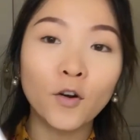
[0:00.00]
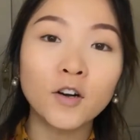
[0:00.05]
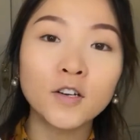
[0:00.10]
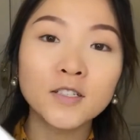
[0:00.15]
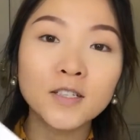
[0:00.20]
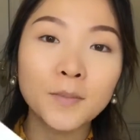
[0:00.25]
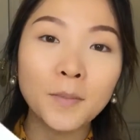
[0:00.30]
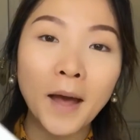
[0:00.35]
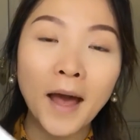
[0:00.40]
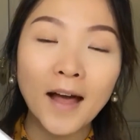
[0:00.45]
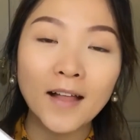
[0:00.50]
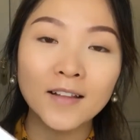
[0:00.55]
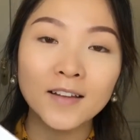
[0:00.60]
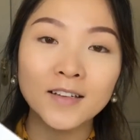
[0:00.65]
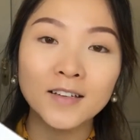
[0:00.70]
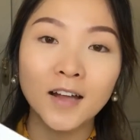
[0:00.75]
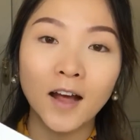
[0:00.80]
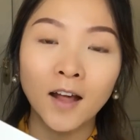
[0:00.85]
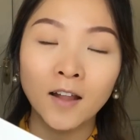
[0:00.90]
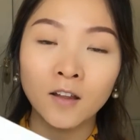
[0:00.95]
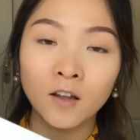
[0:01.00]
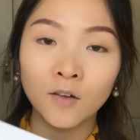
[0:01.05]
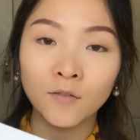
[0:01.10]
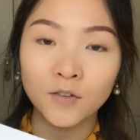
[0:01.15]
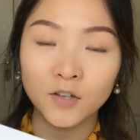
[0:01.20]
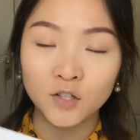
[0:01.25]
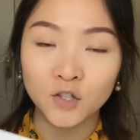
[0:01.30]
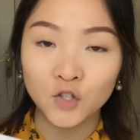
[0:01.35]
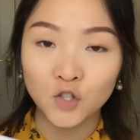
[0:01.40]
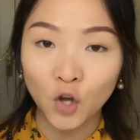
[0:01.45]
first palette I
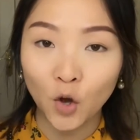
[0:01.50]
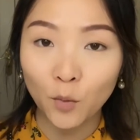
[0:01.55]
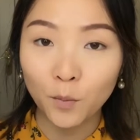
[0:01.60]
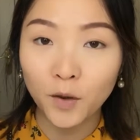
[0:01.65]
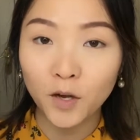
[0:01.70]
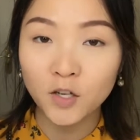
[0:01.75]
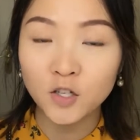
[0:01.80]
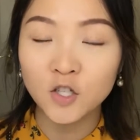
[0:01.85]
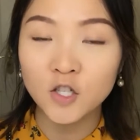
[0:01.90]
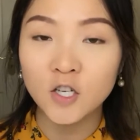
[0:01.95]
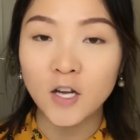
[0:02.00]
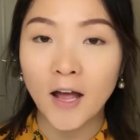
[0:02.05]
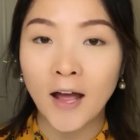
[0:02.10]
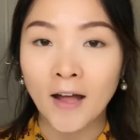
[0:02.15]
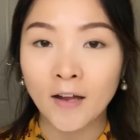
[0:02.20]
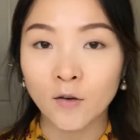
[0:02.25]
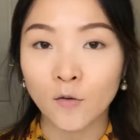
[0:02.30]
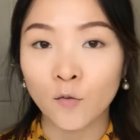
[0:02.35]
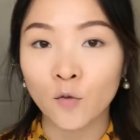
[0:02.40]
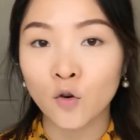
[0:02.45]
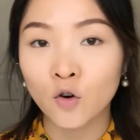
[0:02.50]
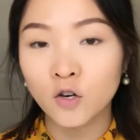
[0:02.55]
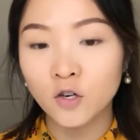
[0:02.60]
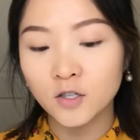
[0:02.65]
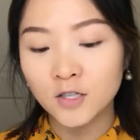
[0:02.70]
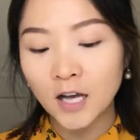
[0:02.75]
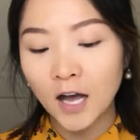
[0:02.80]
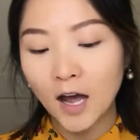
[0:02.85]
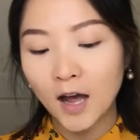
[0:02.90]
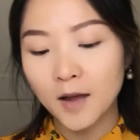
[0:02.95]
love it so much, and
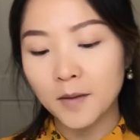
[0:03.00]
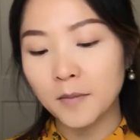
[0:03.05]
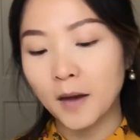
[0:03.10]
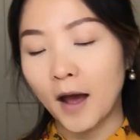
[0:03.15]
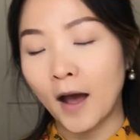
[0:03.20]
for a time